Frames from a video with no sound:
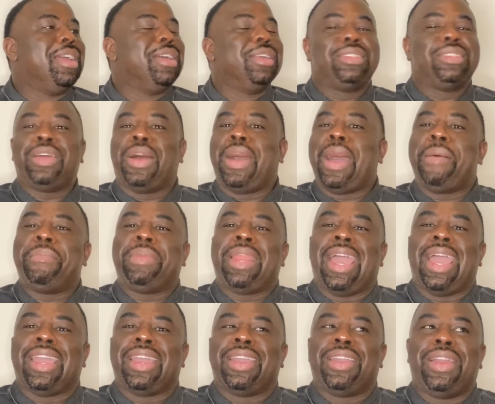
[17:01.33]
So I'm
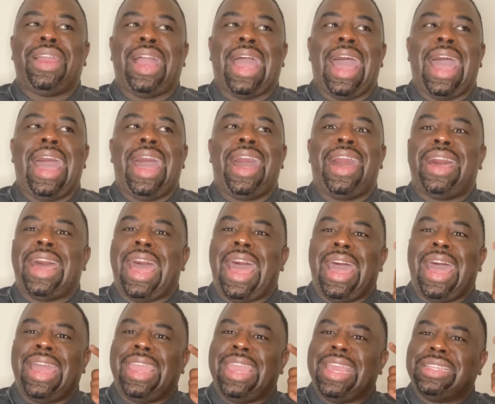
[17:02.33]
like, girl,
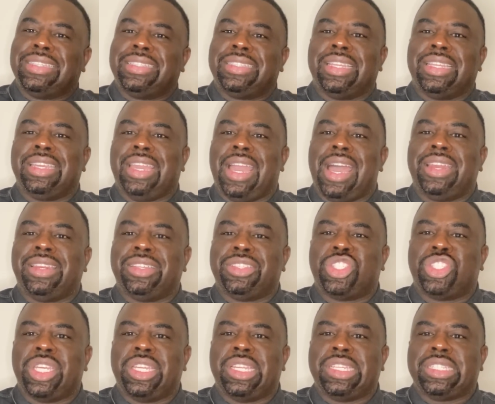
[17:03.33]
I instantly
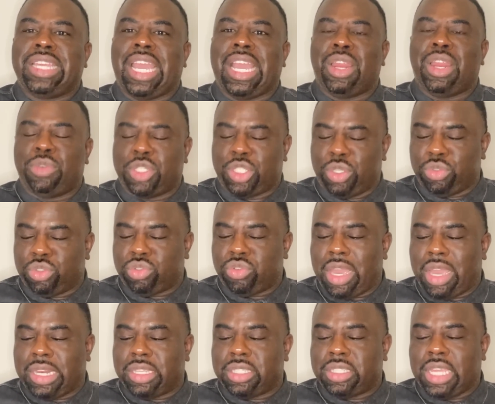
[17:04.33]
understood exactly what she was
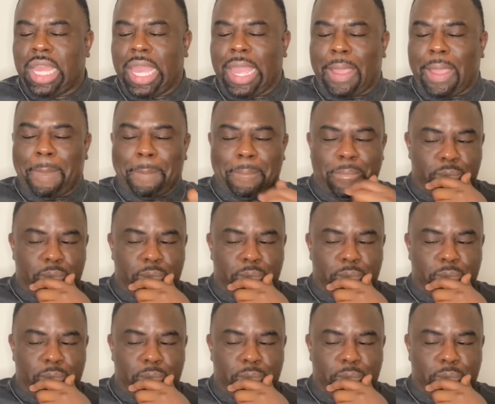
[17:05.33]
trying to say.